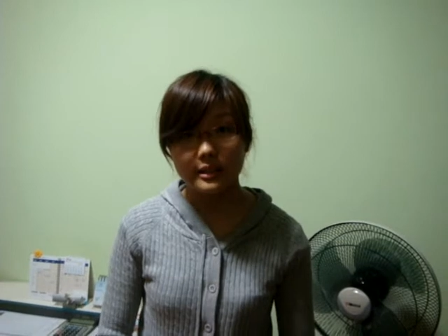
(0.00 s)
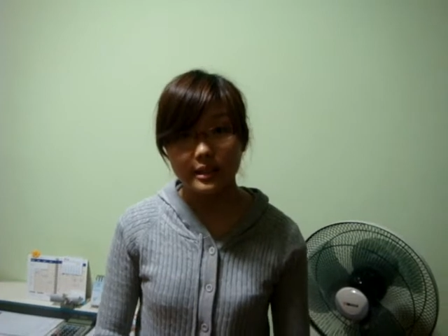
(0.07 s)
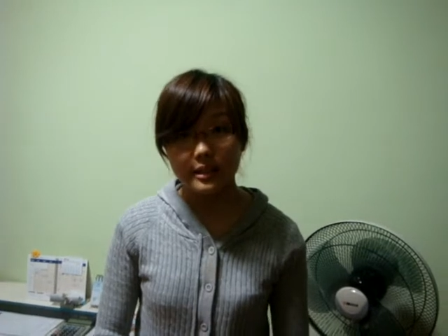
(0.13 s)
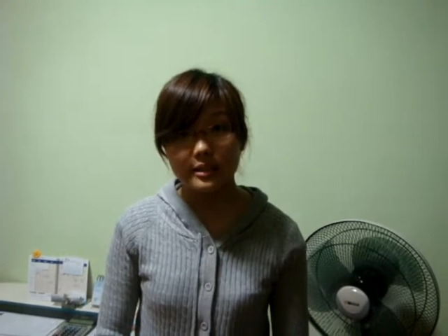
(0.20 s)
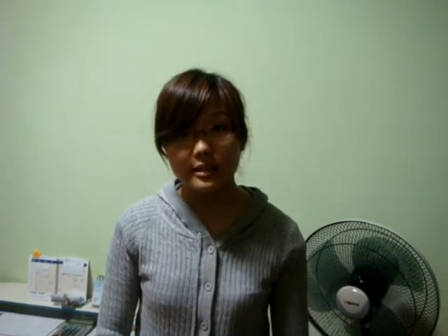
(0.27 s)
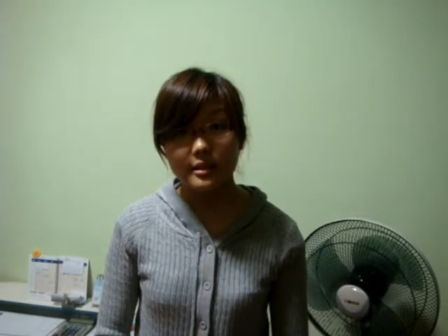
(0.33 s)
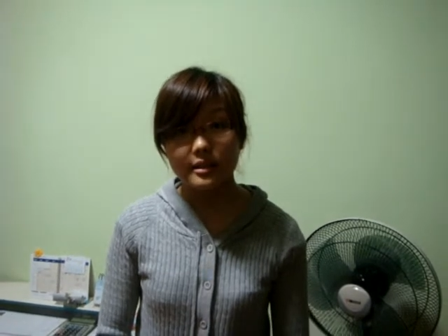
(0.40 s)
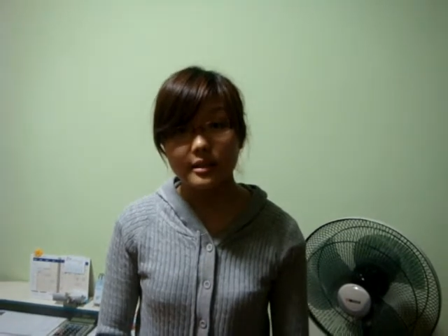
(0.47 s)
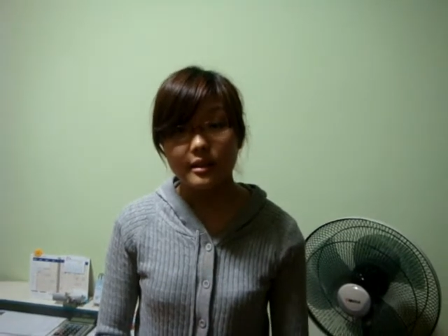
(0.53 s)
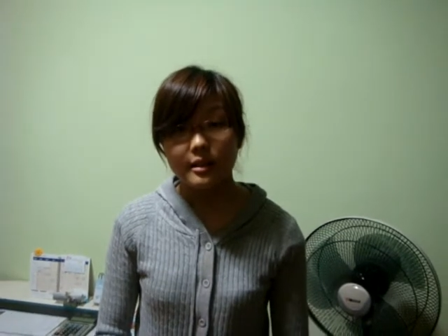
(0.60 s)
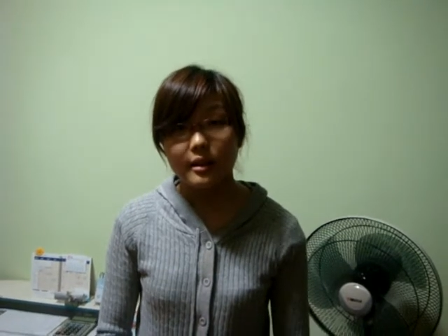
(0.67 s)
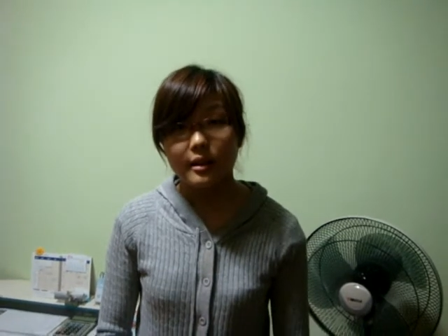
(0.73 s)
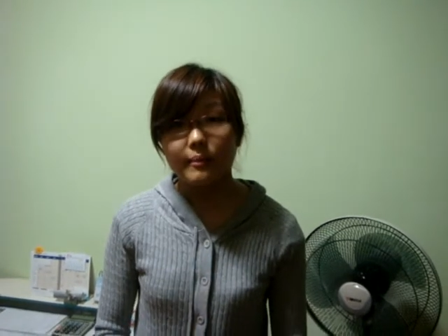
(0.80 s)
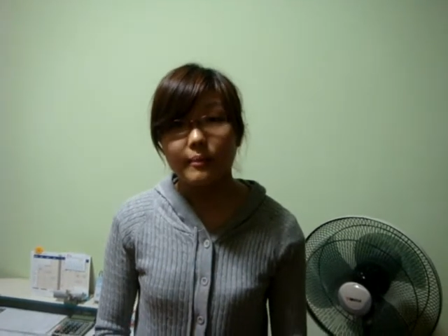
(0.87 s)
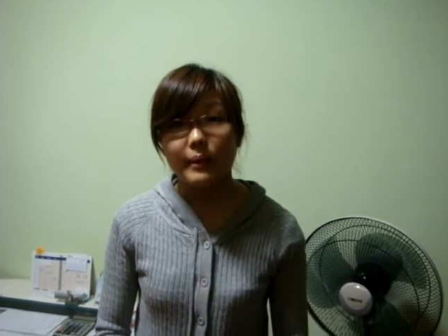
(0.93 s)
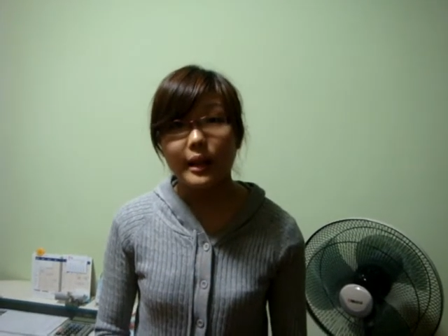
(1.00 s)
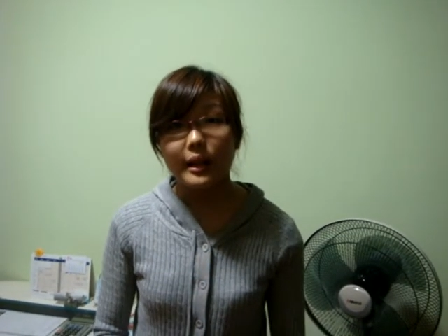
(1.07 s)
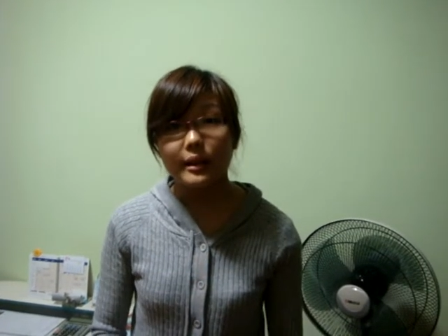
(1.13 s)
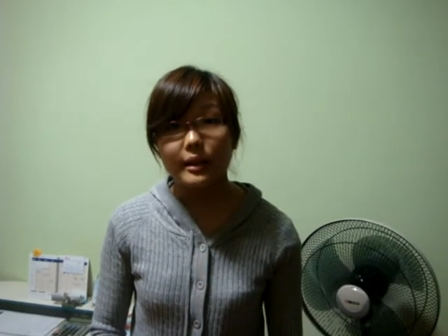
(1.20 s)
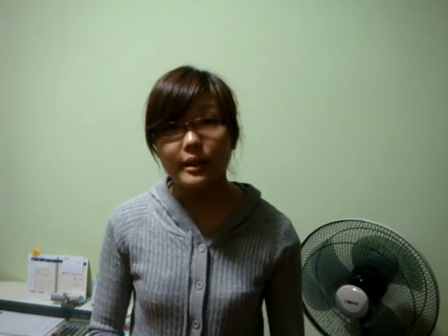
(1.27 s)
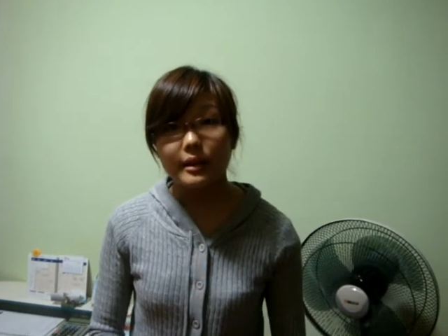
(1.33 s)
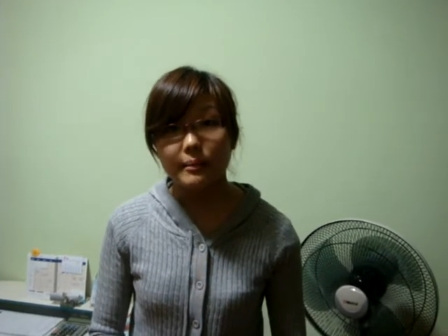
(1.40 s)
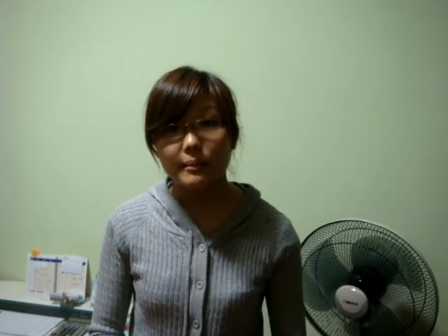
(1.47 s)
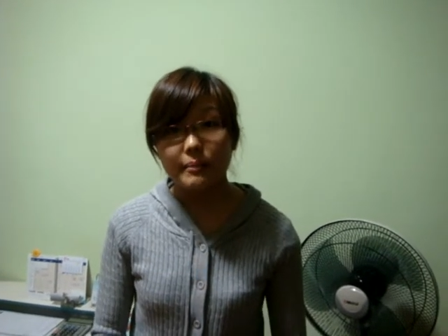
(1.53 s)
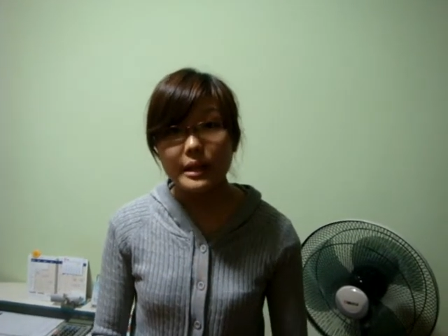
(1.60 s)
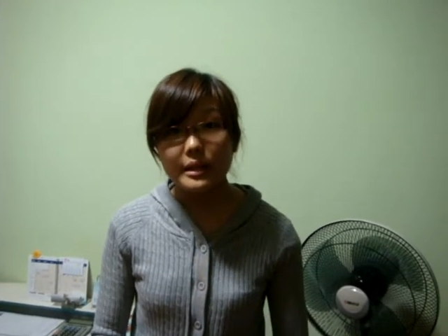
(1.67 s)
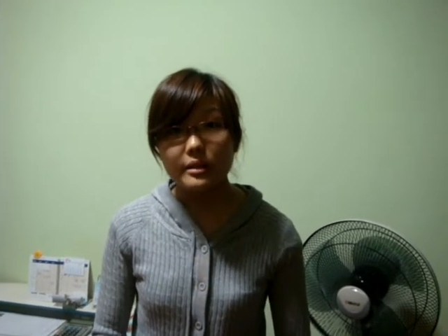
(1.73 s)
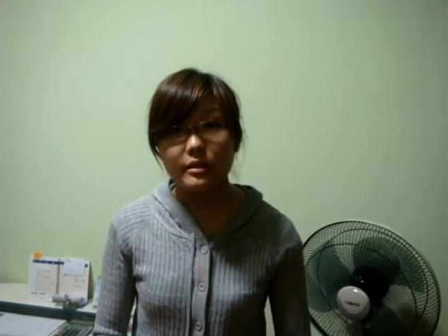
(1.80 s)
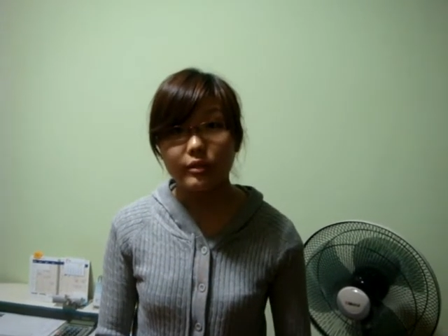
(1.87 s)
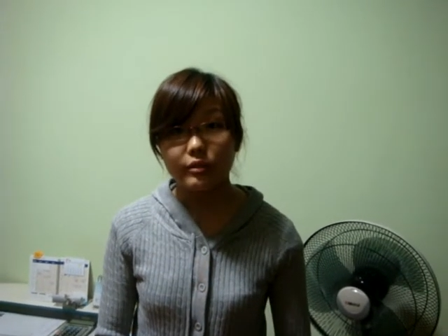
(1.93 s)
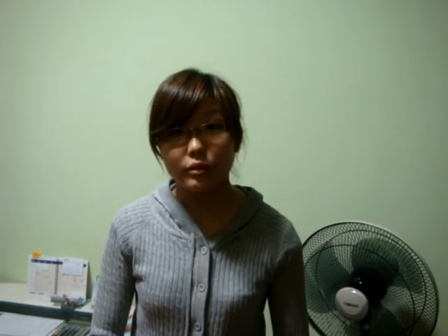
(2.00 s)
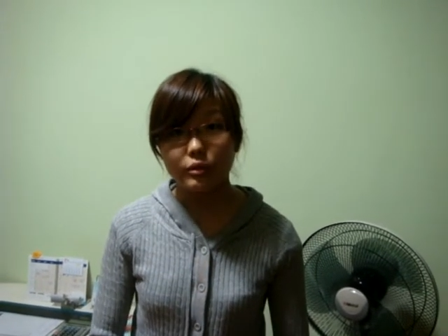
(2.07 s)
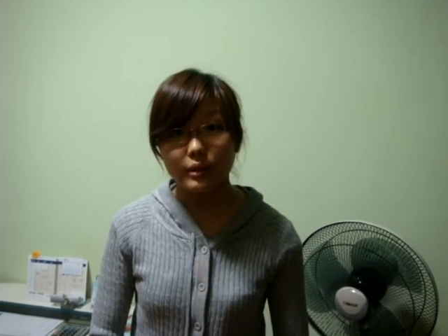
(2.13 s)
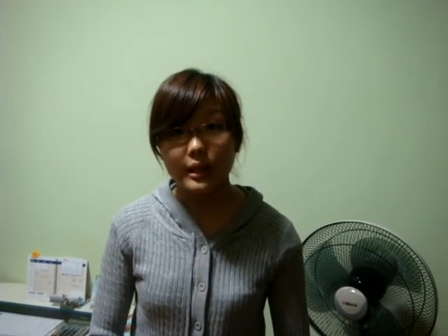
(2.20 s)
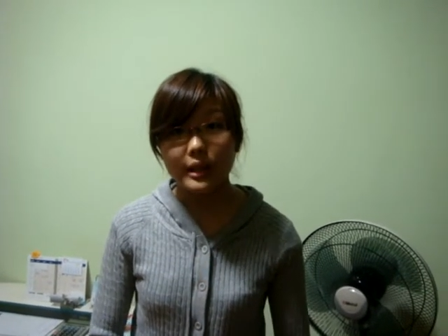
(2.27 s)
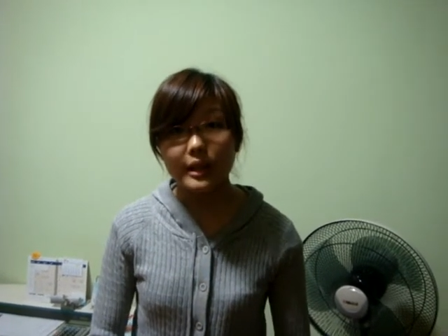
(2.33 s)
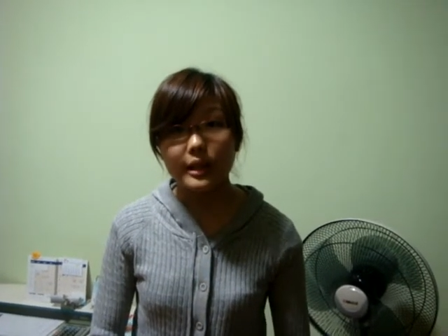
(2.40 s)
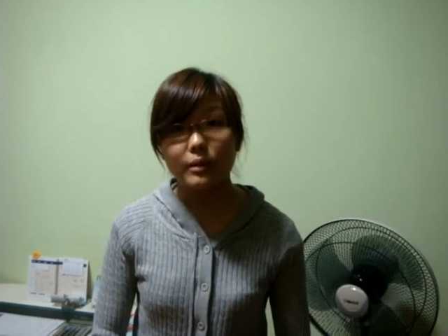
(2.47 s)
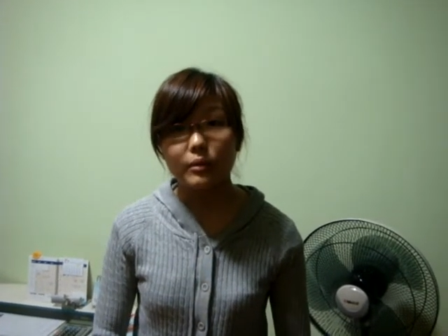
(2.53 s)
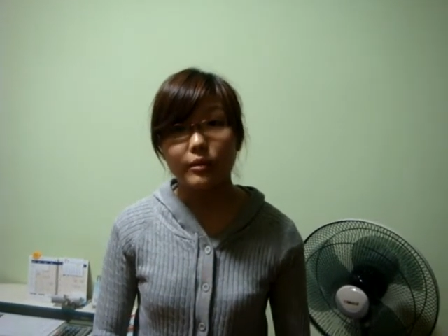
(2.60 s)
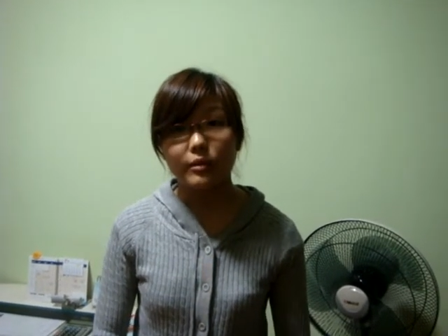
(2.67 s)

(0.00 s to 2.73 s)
scenes. But in the midst of doing it,